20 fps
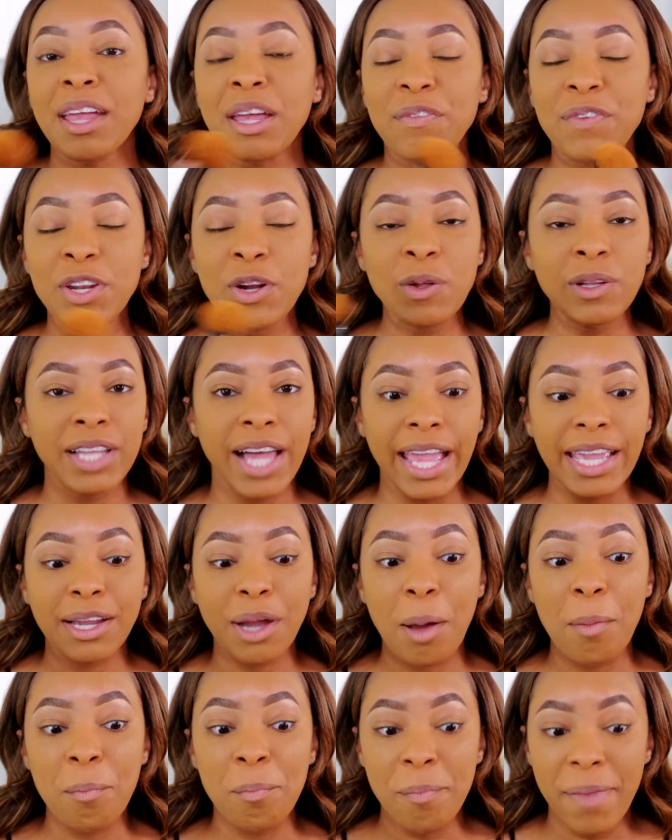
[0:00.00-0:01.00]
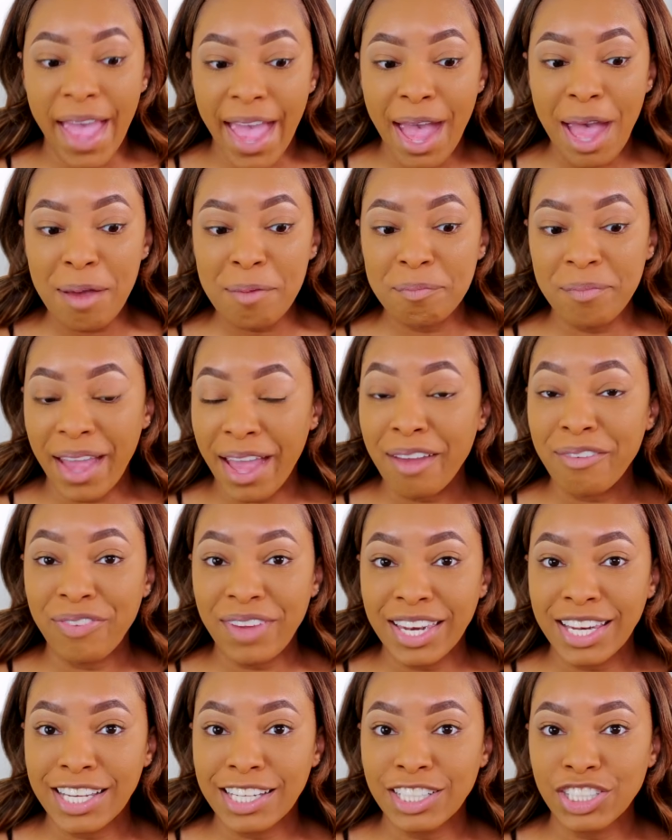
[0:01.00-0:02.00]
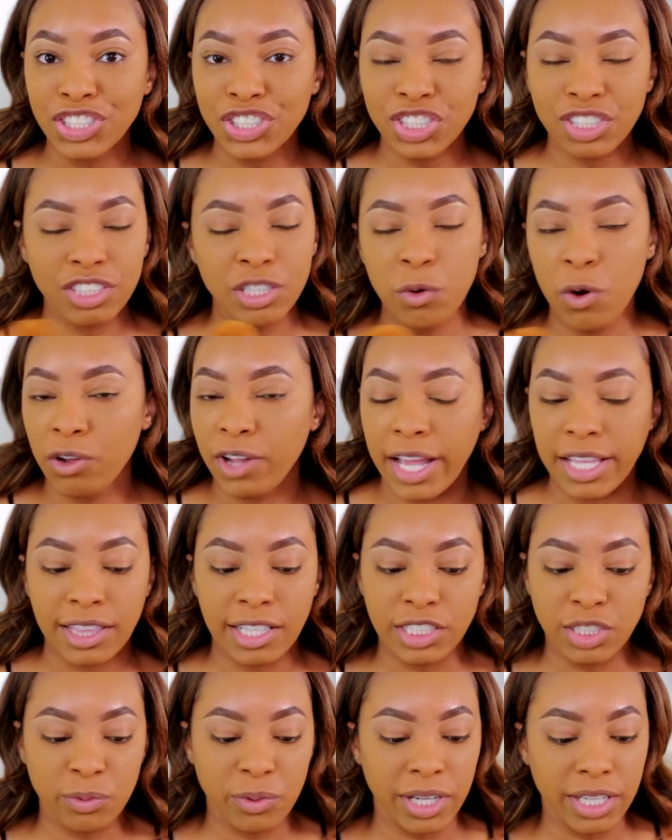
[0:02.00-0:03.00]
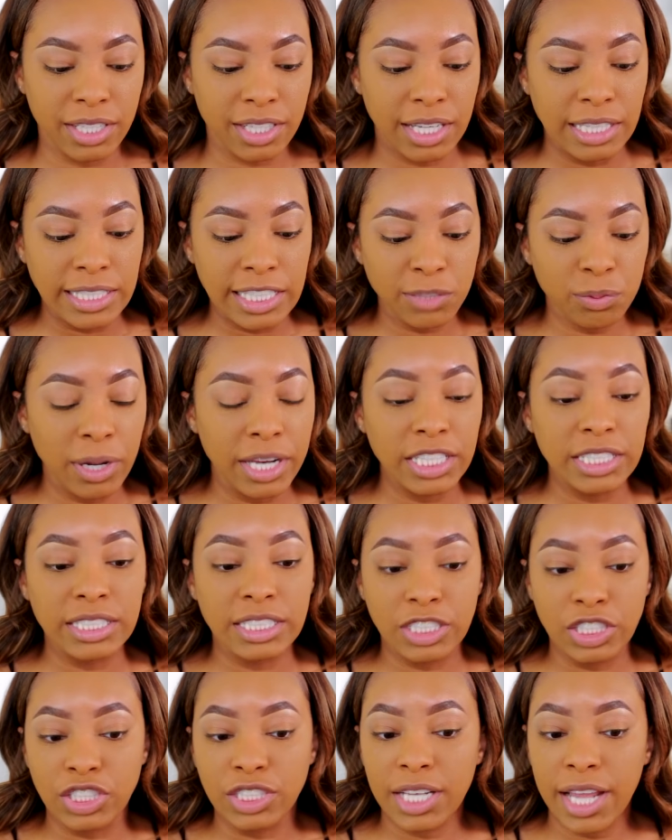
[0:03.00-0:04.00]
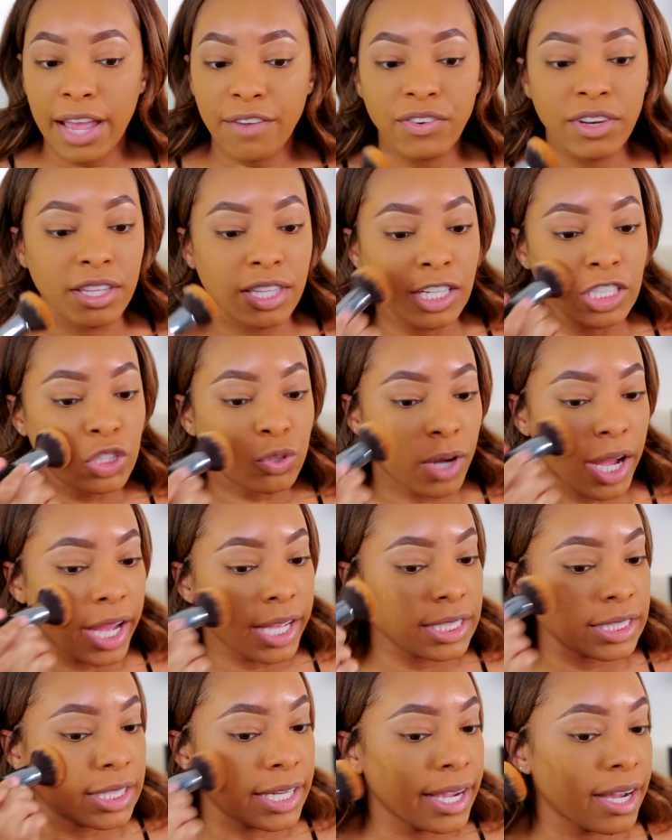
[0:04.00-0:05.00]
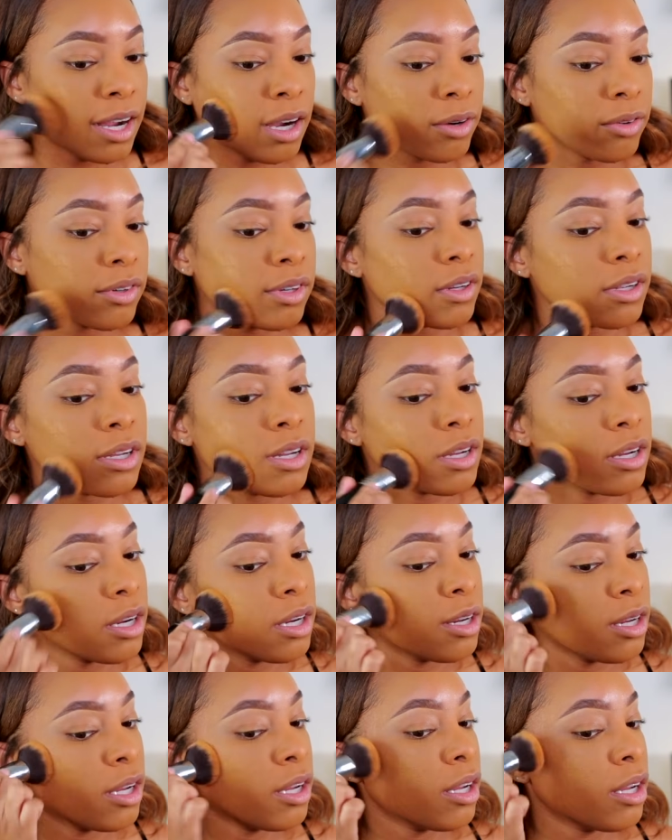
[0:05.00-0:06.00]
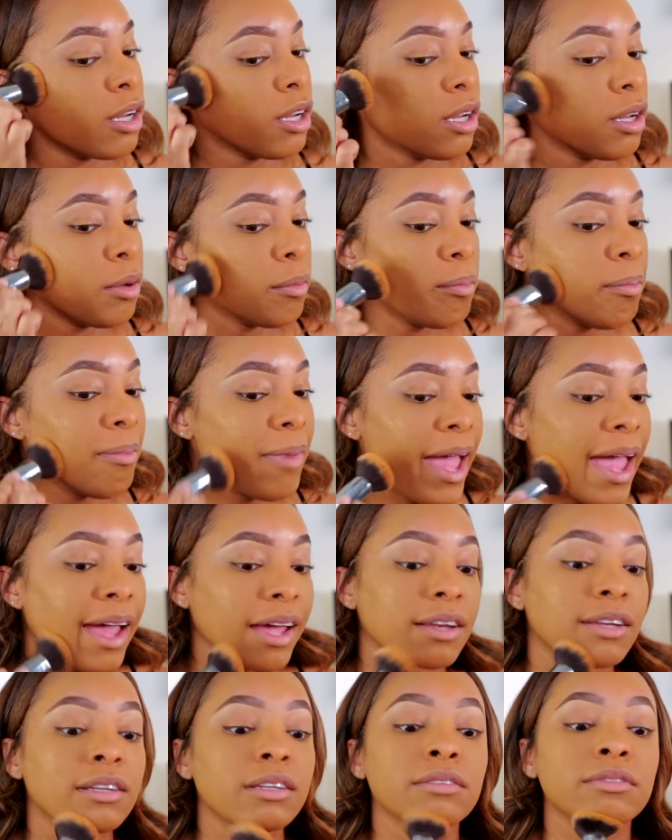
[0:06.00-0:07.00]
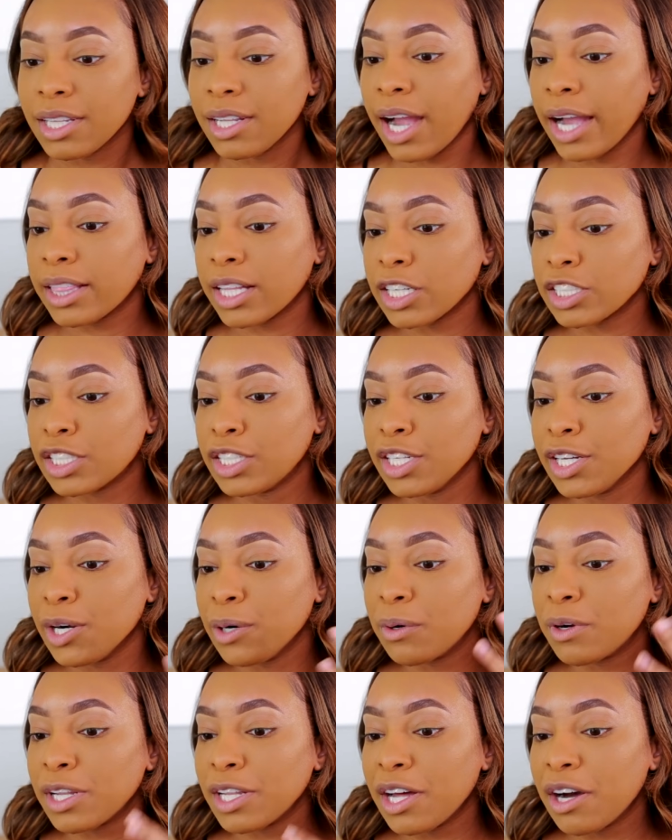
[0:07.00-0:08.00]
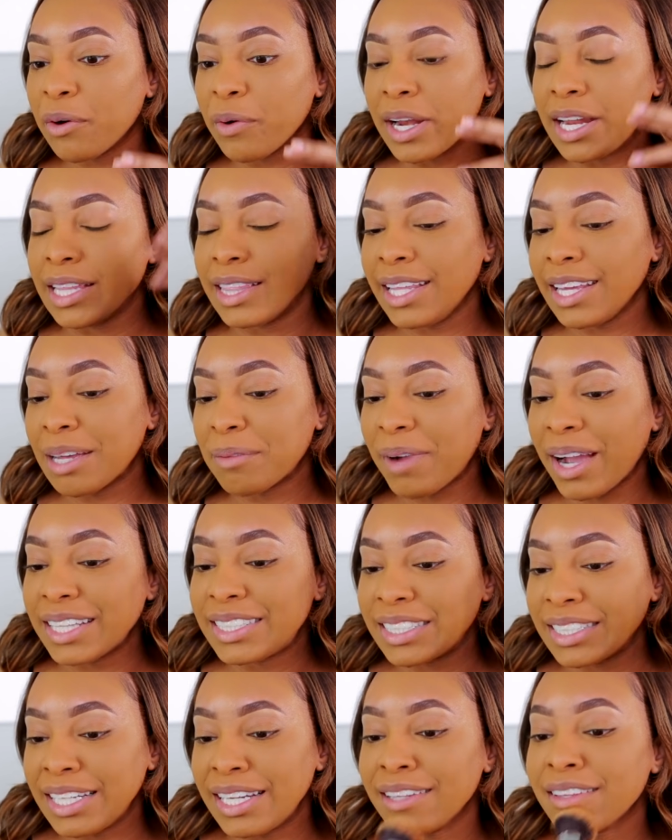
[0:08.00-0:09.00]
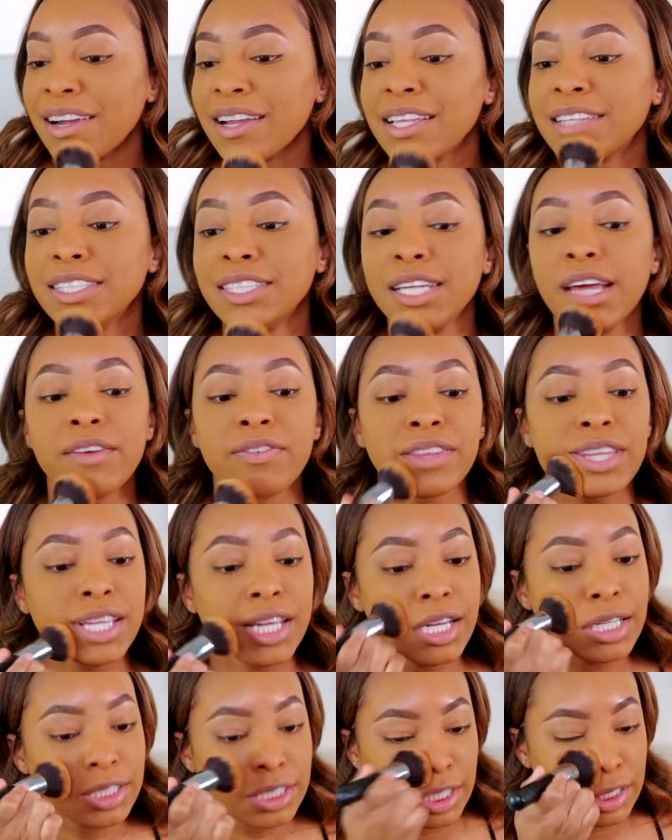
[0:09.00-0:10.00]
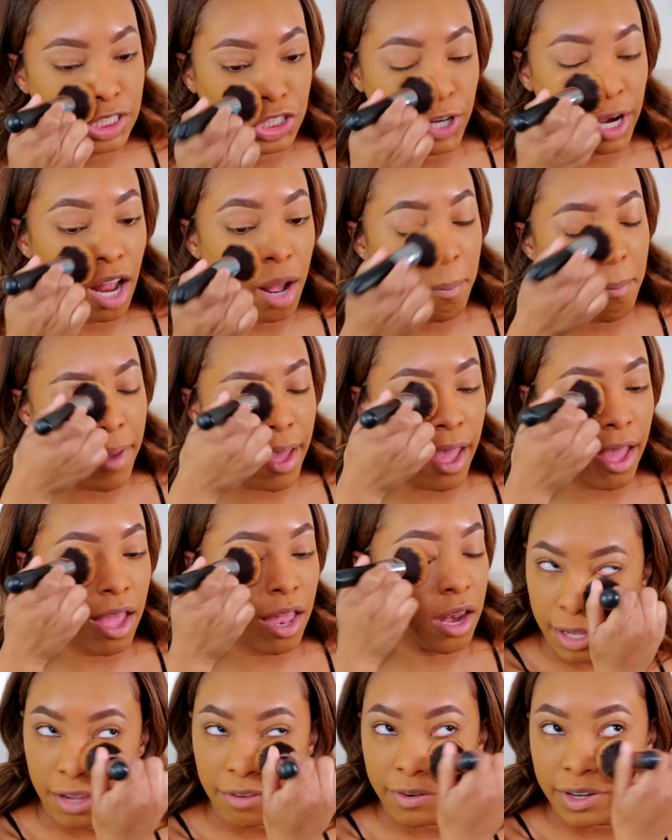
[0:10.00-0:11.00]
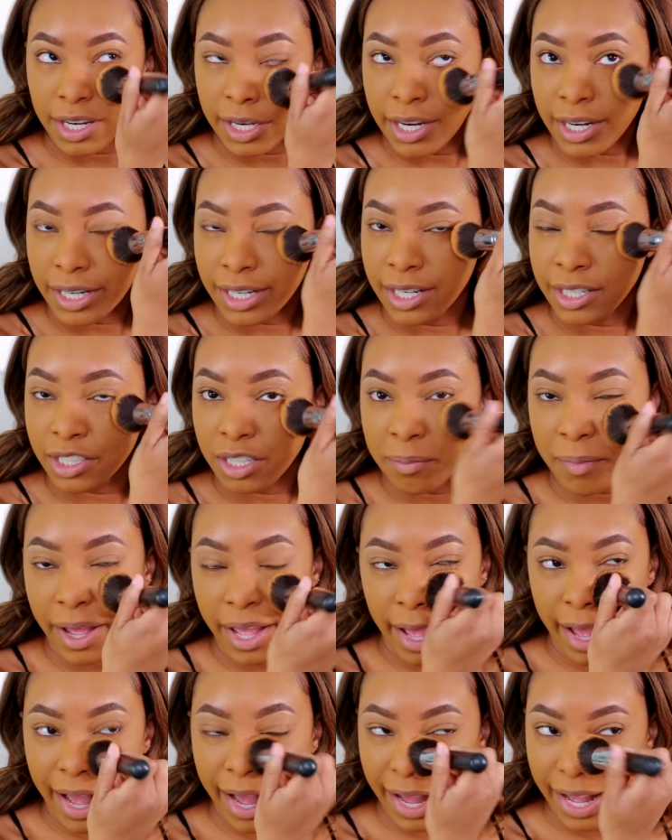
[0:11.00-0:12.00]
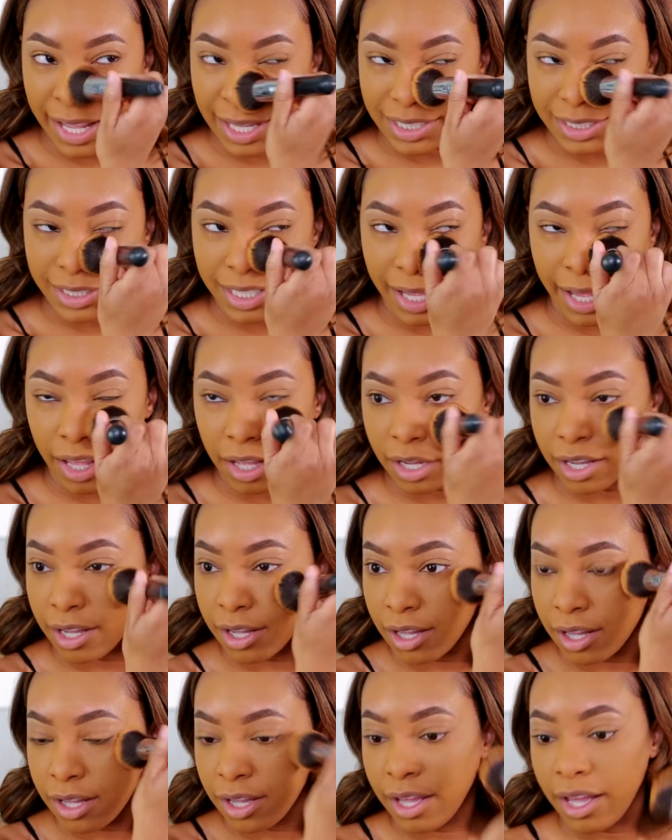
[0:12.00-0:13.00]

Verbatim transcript: If you don't like a matte, matte finish, you won't like this one. Because this one definitely dries down matte. Like, there's no glow or anything in my skin. Like, it's definitely just straight up matte. Even here under my eyes, like...